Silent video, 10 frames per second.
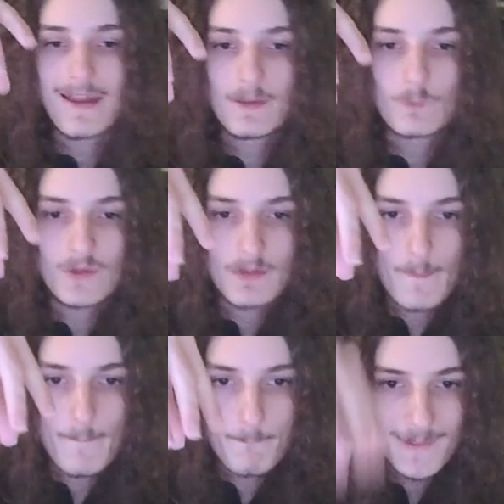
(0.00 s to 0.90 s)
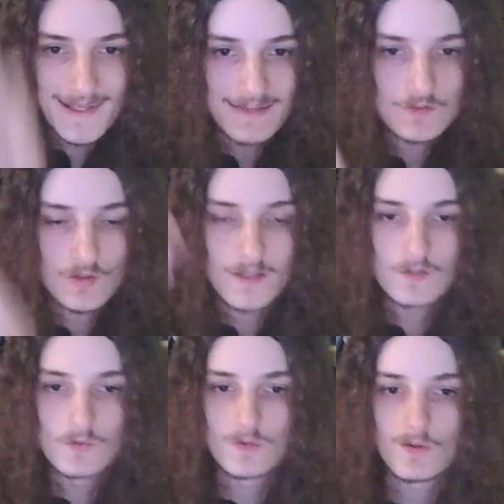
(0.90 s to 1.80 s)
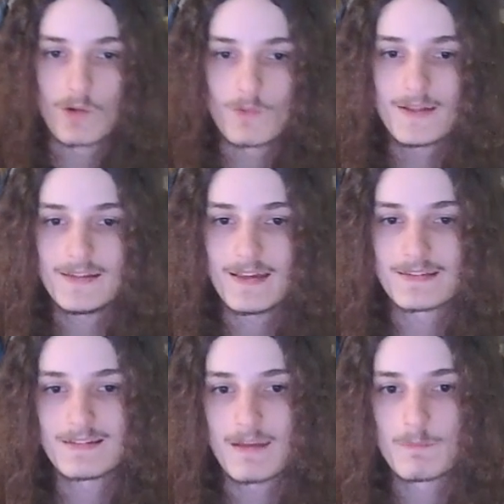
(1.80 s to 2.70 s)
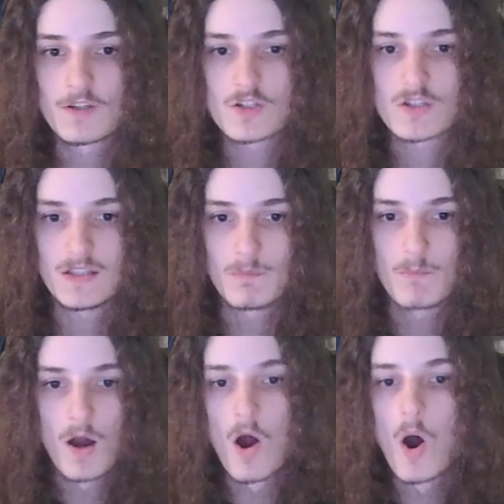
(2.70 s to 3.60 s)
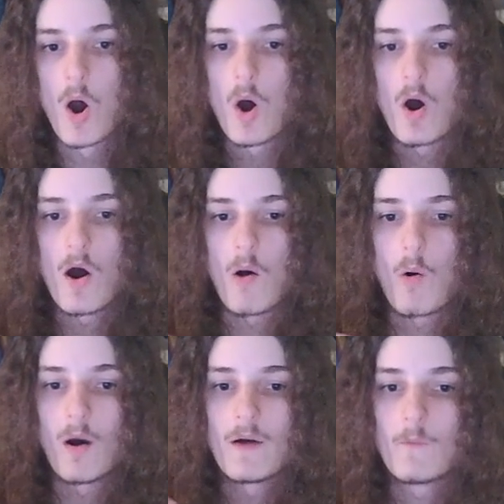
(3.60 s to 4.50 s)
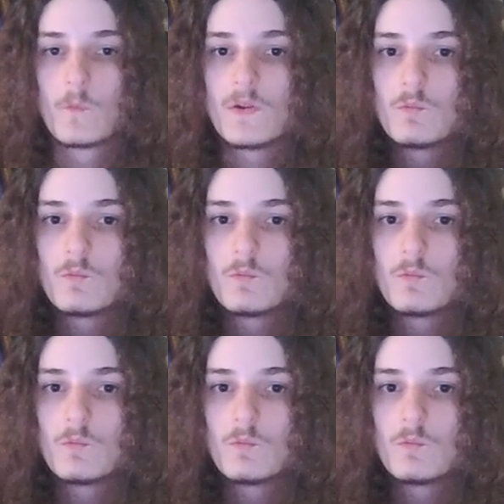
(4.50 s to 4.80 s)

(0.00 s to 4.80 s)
and we place her into an already established team, or we